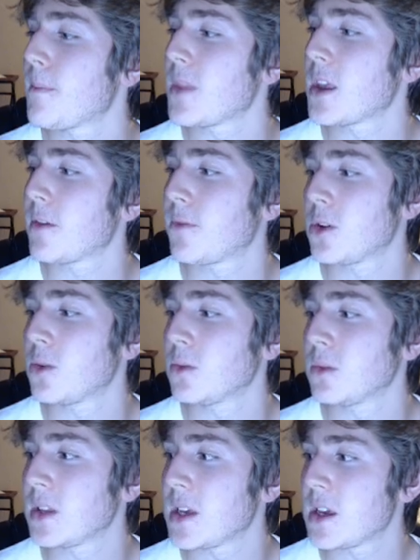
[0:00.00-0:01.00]
If you
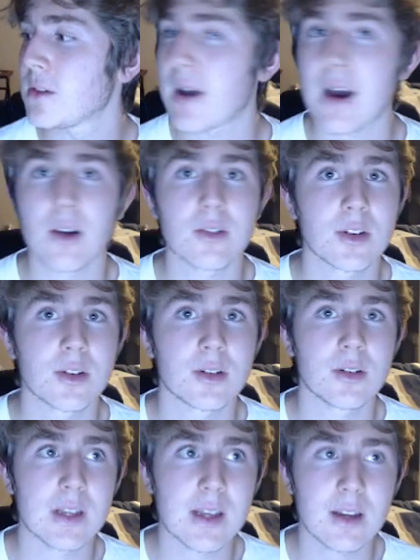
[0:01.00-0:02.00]
leave out
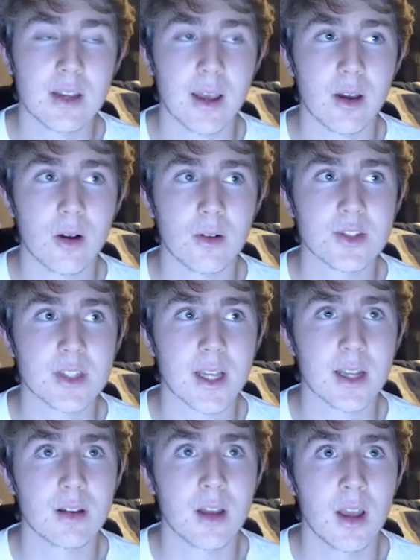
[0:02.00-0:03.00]
details,
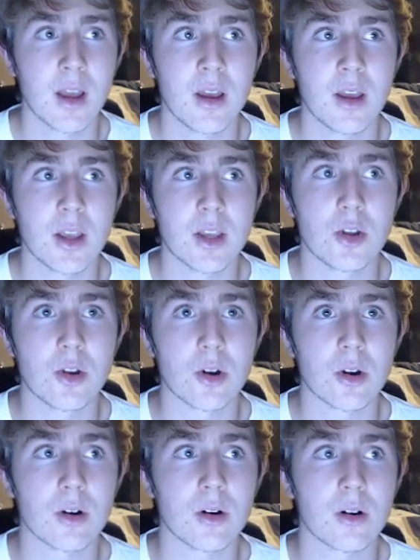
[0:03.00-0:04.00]
then
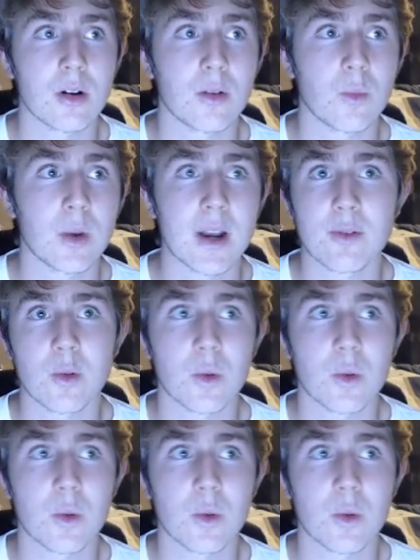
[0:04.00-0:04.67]
your whatever